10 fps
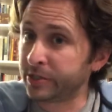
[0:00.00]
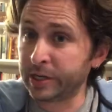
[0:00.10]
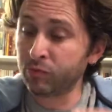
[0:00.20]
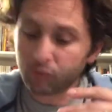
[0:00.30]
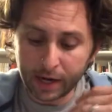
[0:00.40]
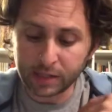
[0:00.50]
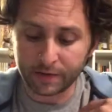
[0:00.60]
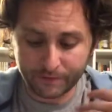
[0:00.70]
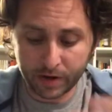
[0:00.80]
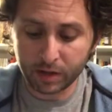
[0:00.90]
He writes in a
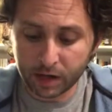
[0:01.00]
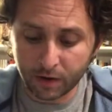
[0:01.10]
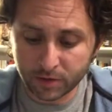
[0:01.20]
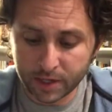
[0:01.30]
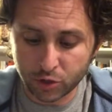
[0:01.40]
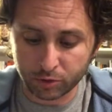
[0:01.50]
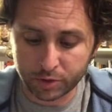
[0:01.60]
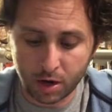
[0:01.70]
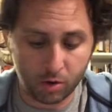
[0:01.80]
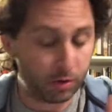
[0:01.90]
fairly conversational
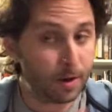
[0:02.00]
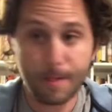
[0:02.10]
tone.